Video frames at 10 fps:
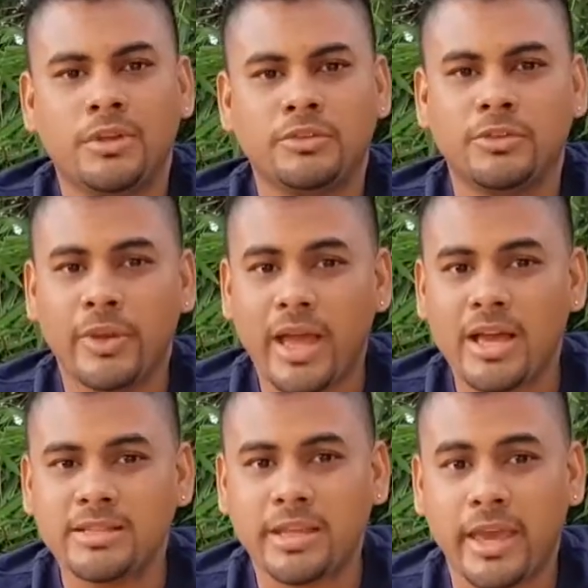So
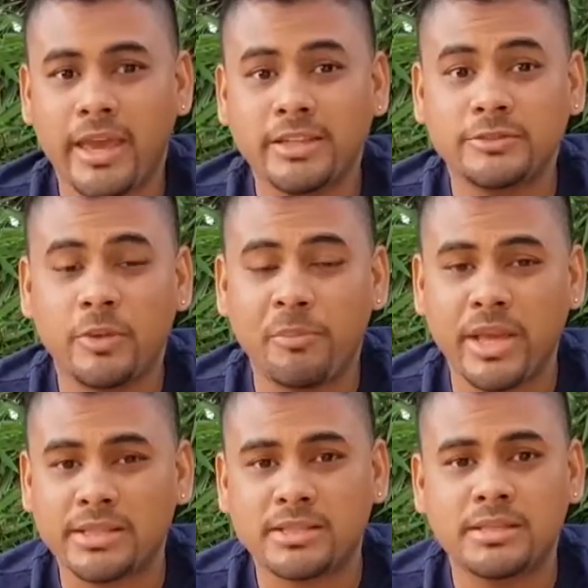guys, here is the
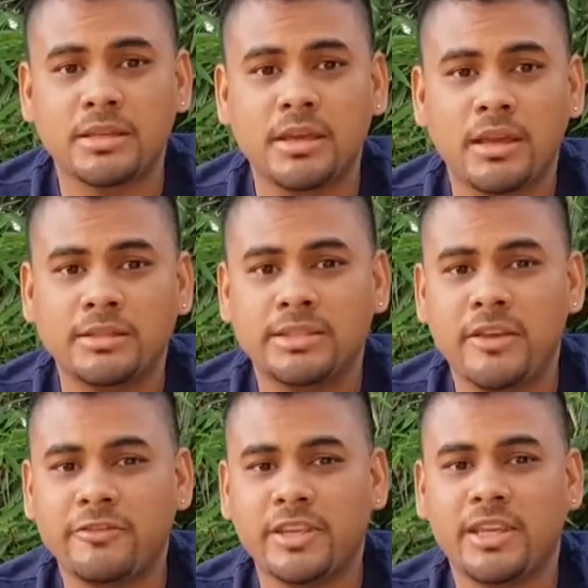best
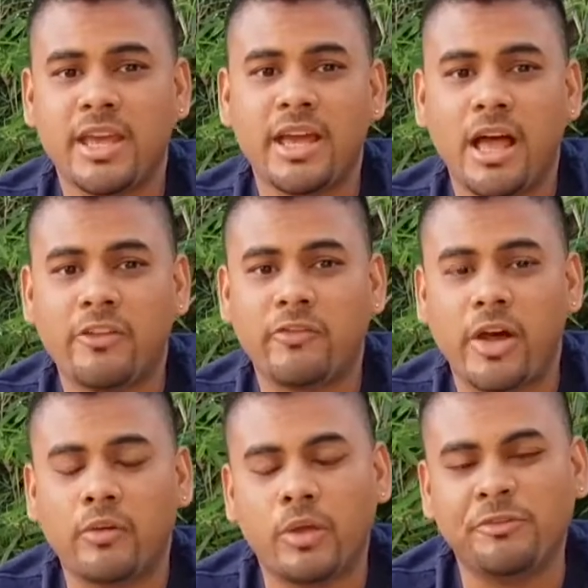safety gear I
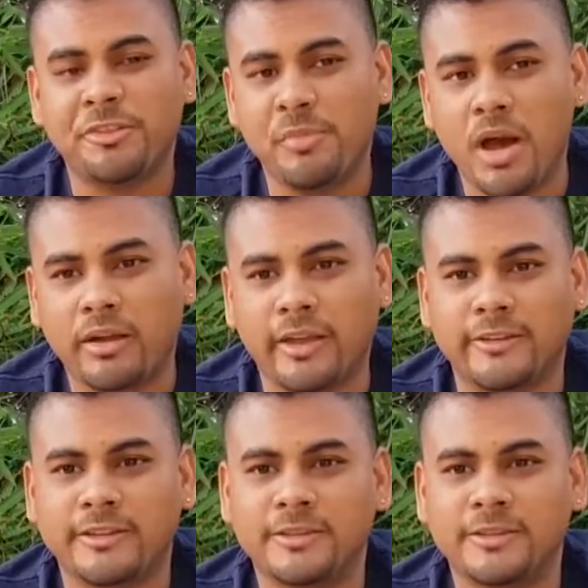found on the market.